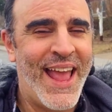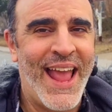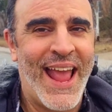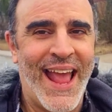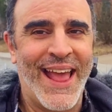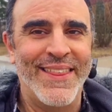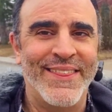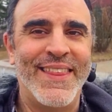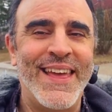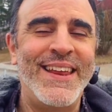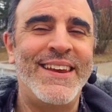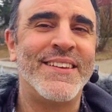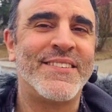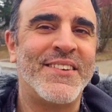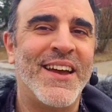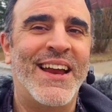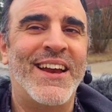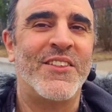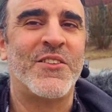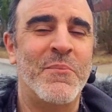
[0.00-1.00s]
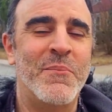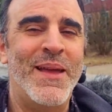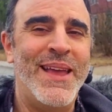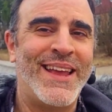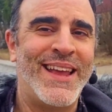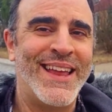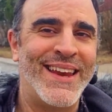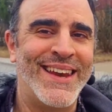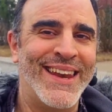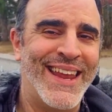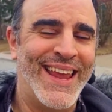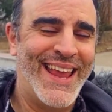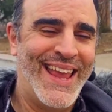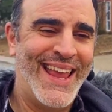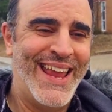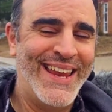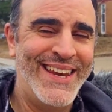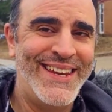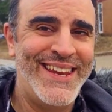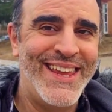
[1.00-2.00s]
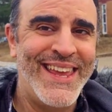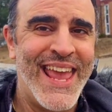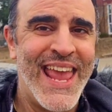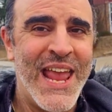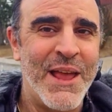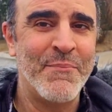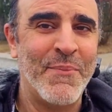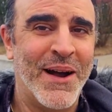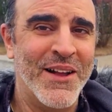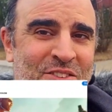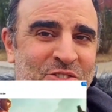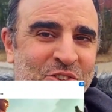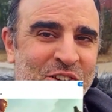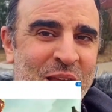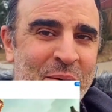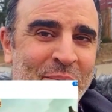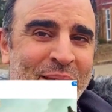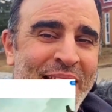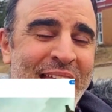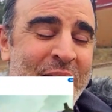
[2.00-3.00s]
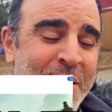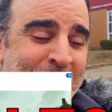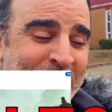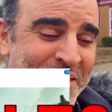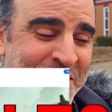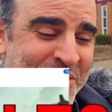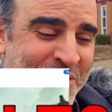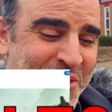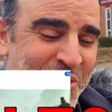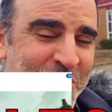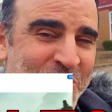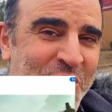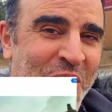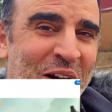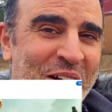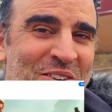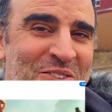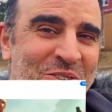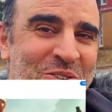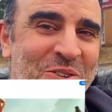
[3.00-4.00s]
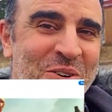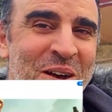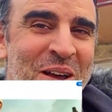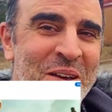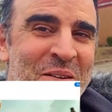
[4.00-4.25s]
and they decided to make an indie game, a cheap game, and still charge you,